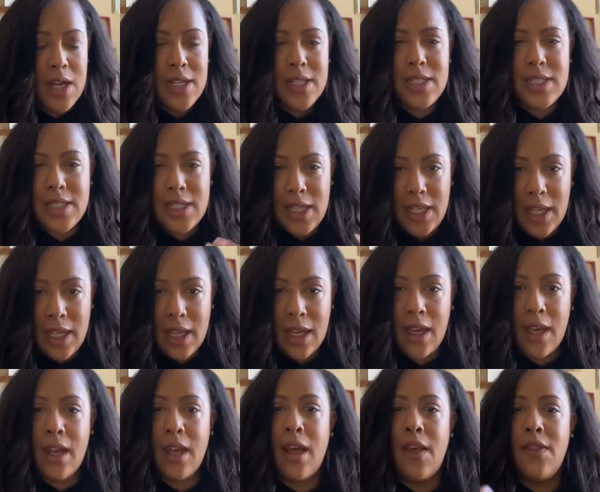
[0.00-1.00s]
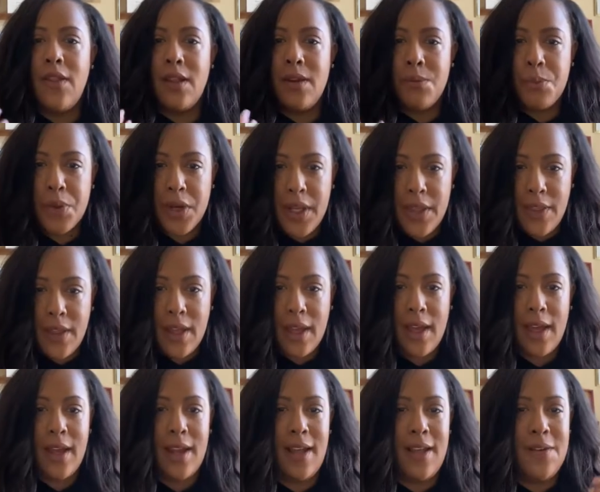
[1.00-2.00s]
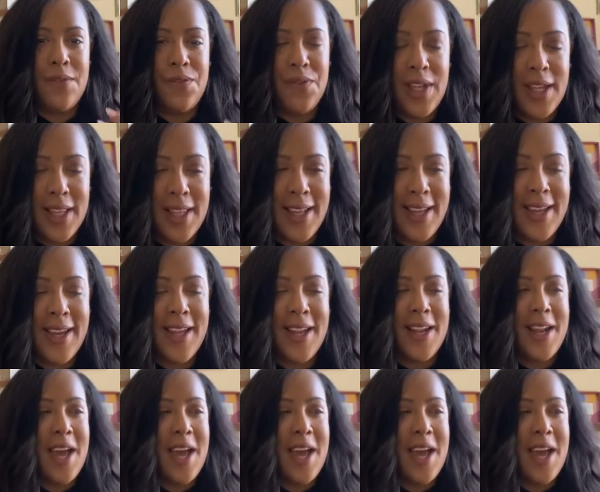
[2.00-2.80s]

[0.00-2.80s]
seeing it and then breathing it and feeling it.